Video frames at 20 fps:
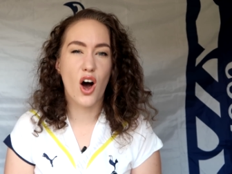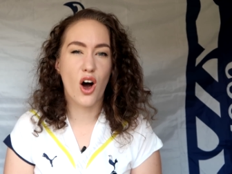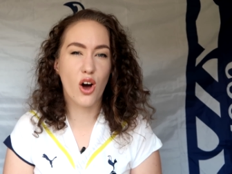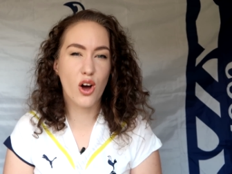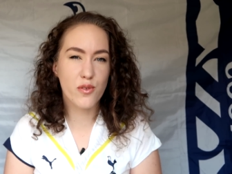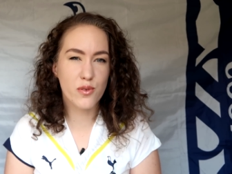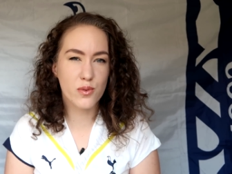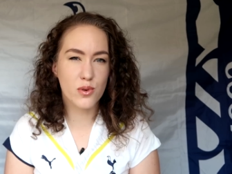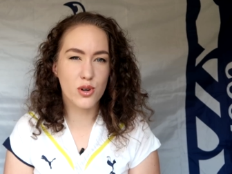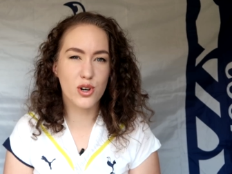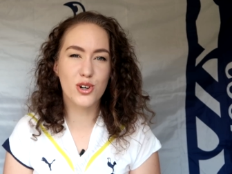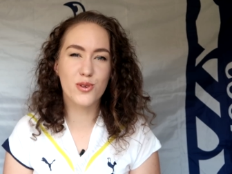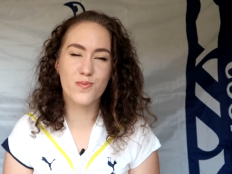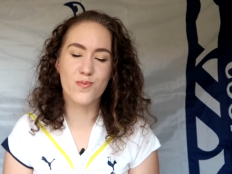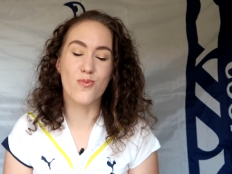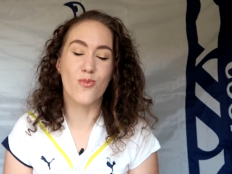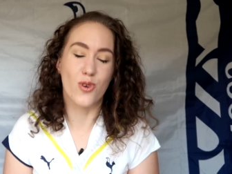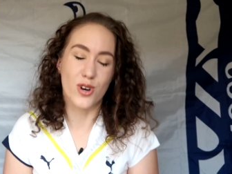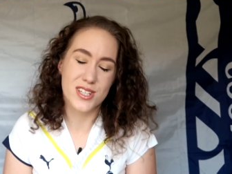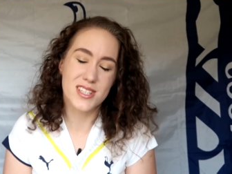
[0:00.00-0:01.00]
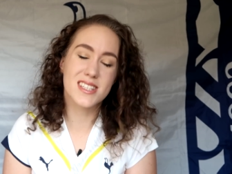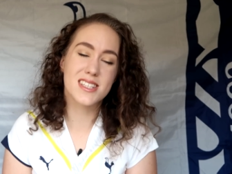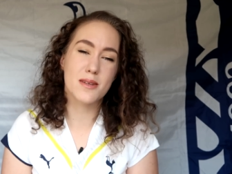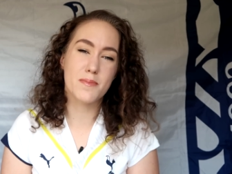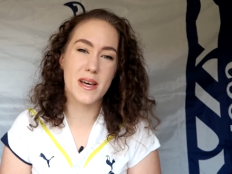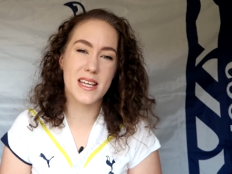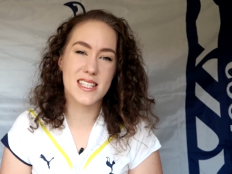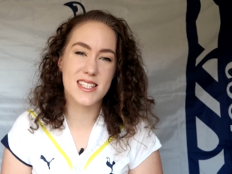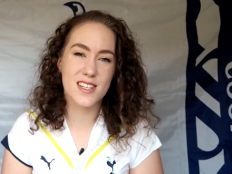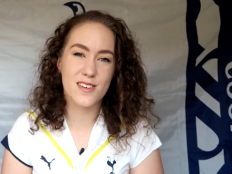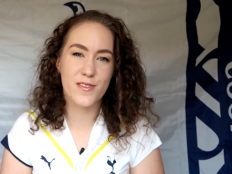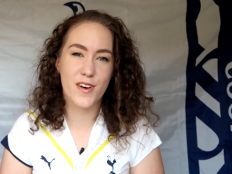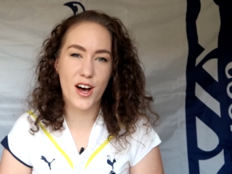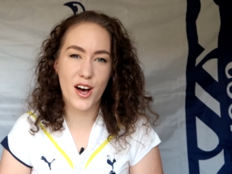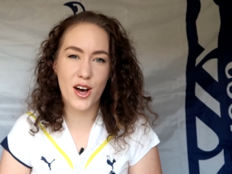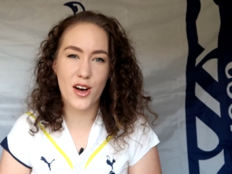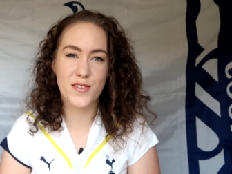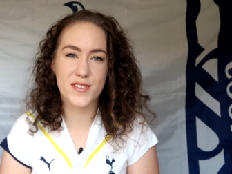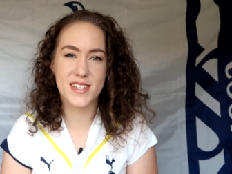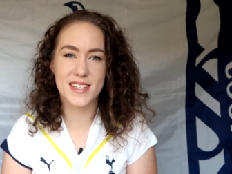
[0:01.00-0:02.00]
Overall, wasn't the best of
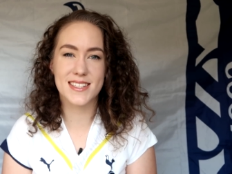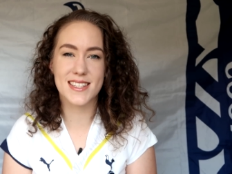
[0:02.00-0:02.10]
halves.